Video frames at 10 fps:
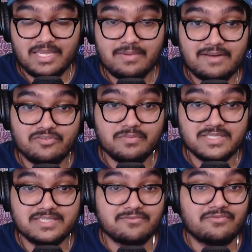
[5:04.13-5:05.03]
him after
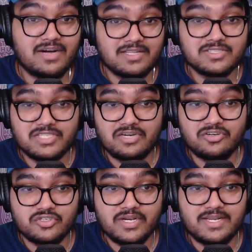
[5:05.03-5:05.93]
missing
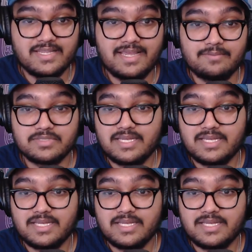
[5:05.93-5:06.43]
voluntary training camps.